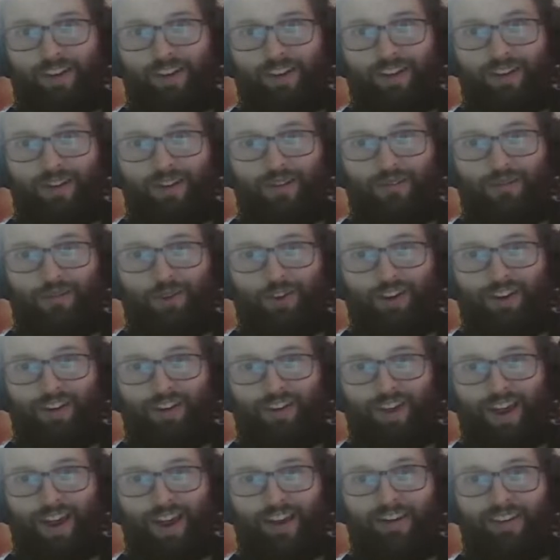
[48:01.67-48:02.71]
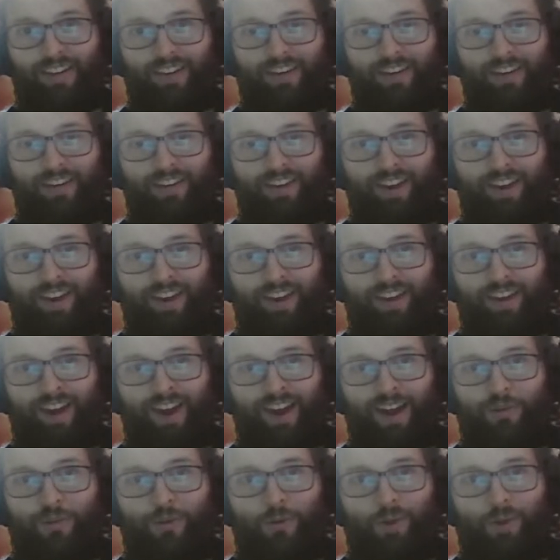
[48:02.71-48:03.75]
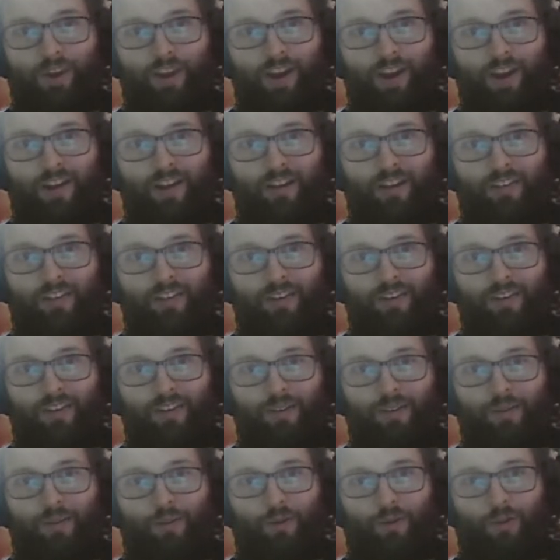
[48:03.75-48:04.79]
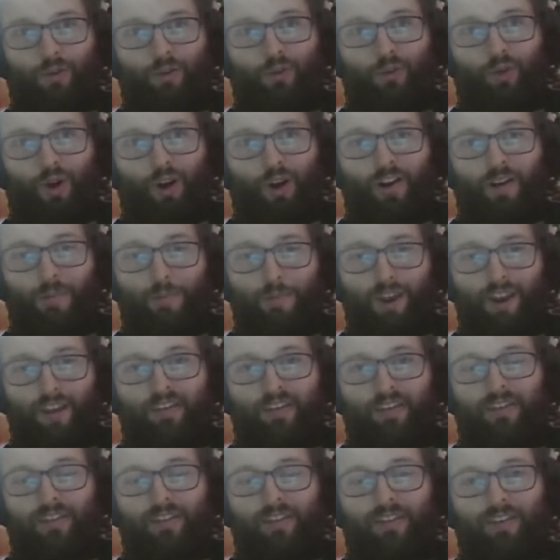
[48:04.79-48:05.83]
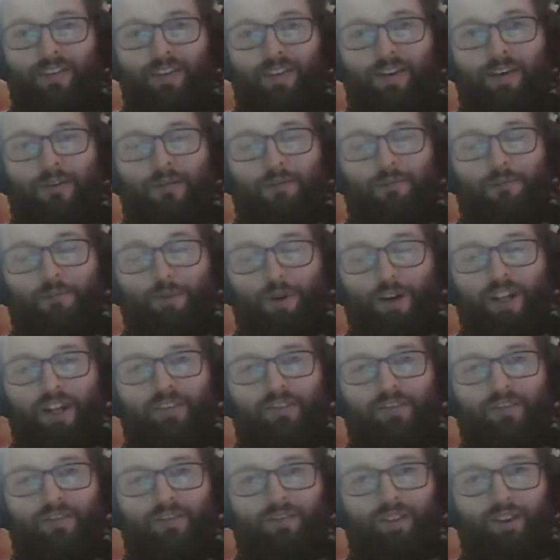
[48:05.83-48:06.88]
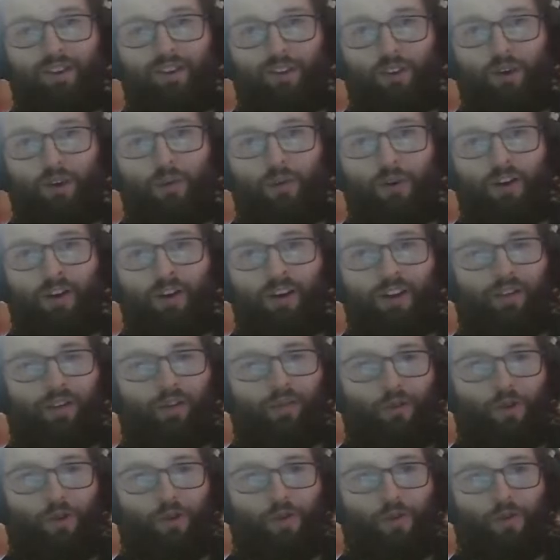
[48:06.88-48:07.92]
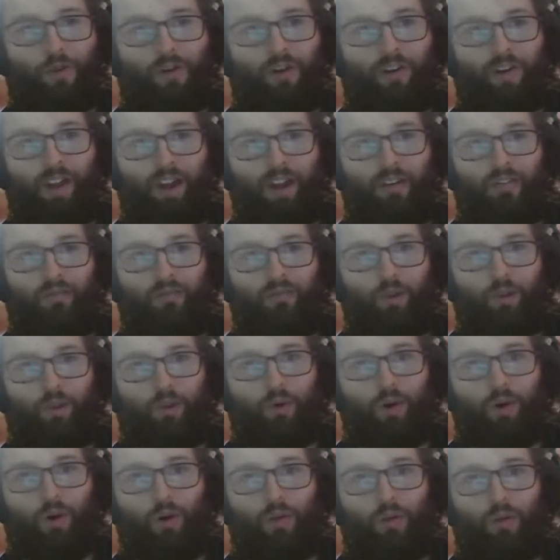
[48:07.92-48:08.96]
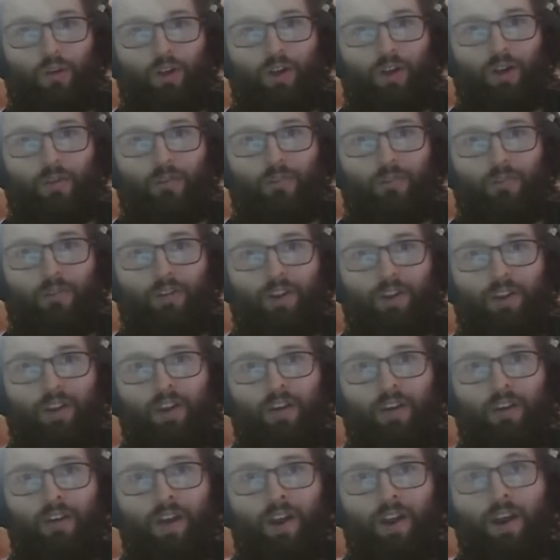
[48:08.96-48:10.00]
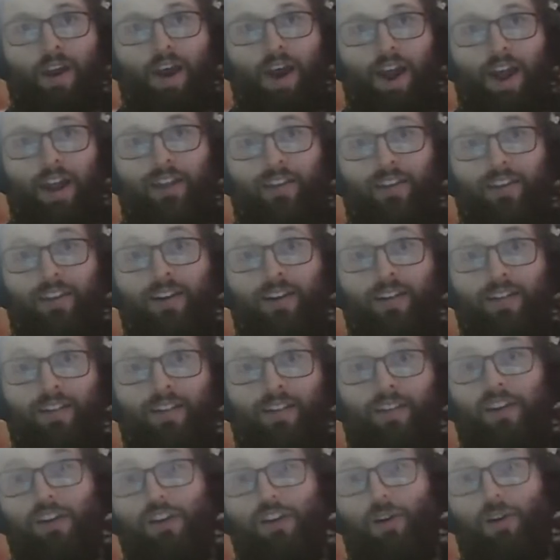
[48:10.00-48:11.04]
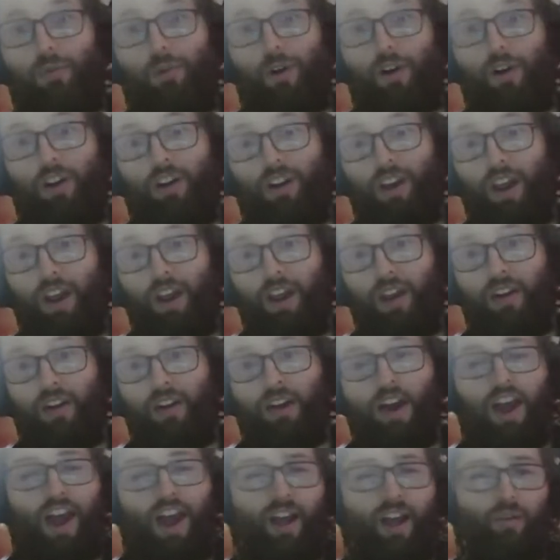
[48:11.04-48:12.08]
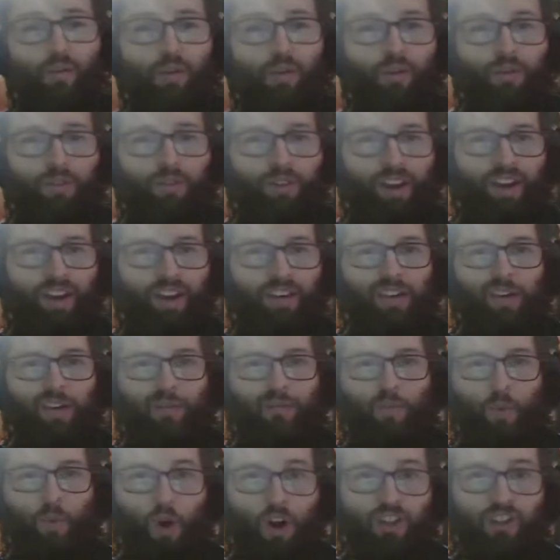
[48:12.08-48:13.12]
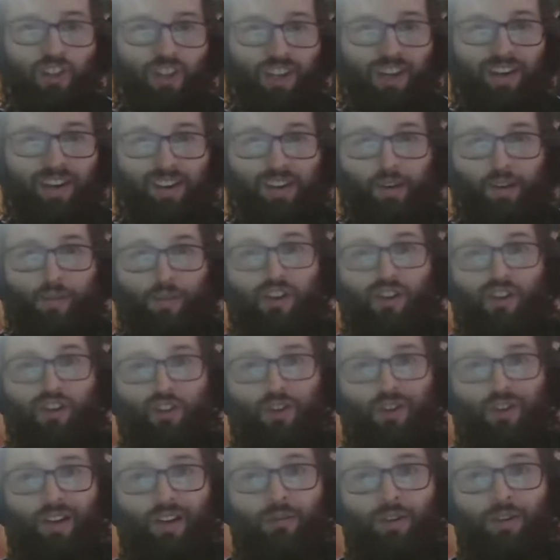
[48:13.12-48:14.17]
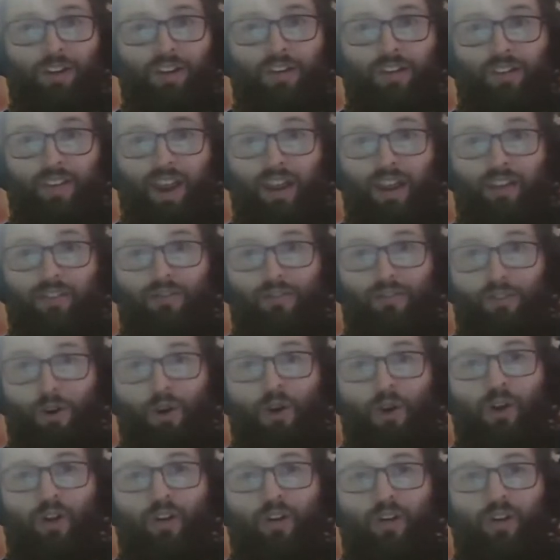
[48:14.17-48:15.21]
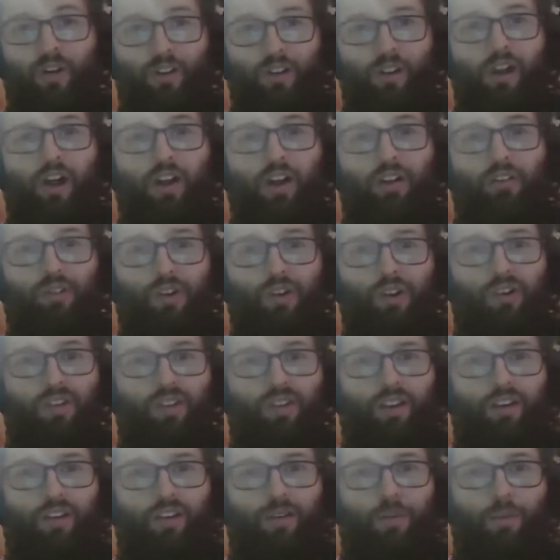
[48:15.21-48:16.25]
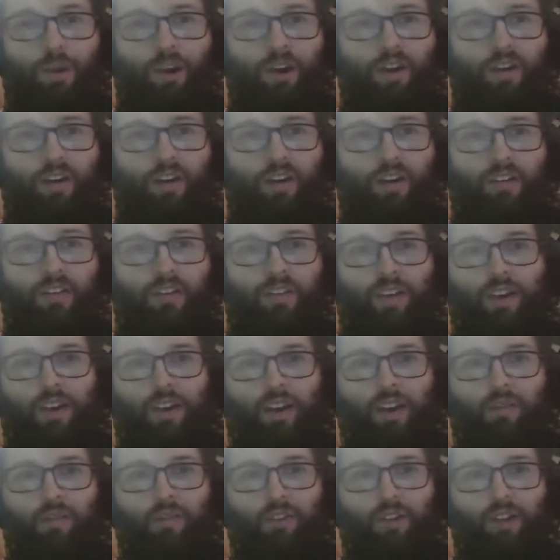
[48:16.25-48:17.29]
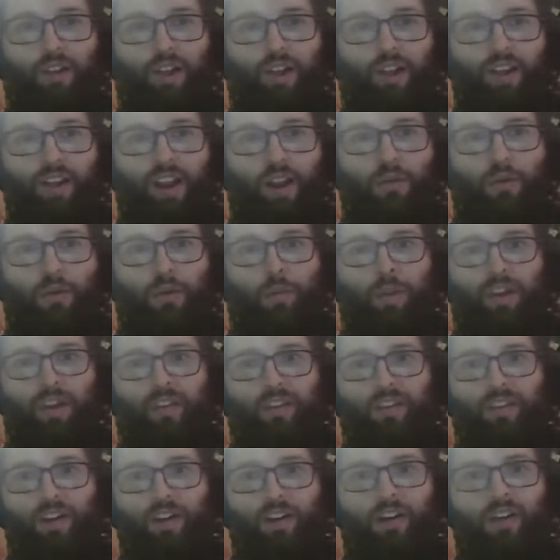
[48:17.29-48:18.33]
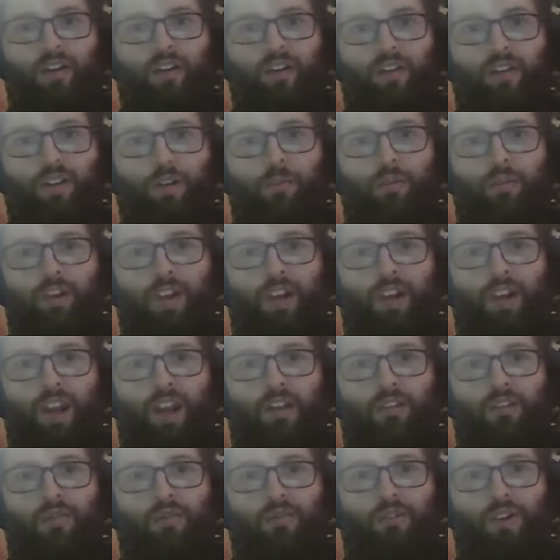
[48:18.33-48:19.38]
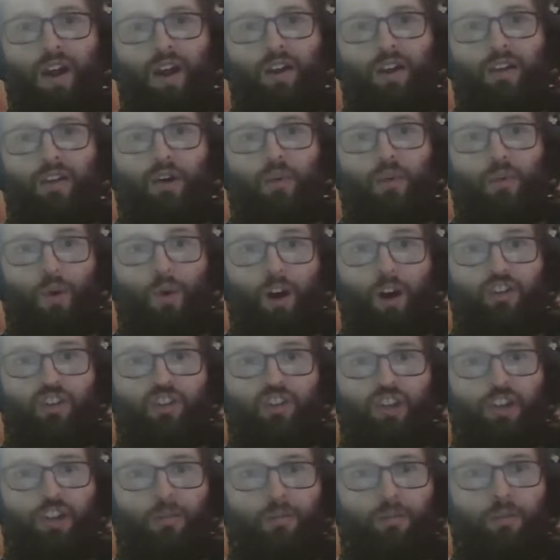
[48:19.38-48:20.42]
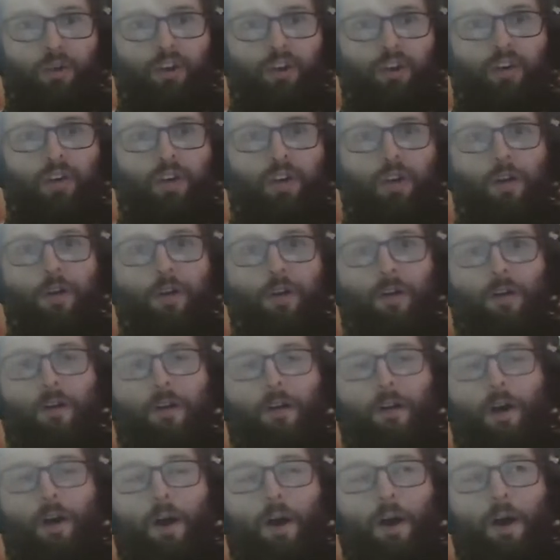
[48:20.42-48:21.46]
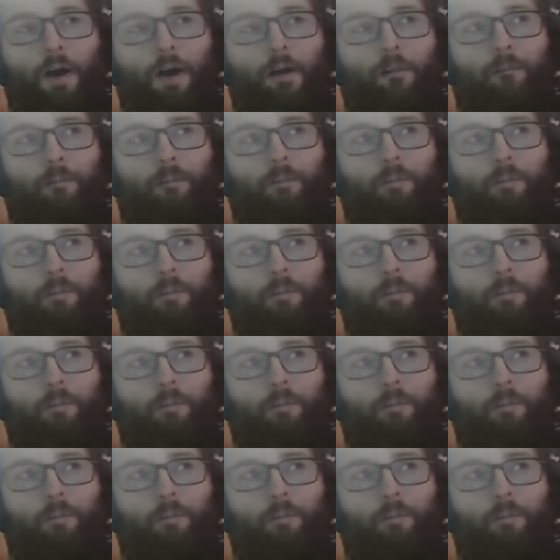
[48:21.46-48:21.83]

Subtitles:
go for it. I did, and I will be honest. The first two are the best, but the third one and the fourth one they do hold up. And I didn't see Cobra Kai. I will end up watching it eventually because I've heard a lot of good things about it, and I feel like I will miss out on something if I don't watch them. But um,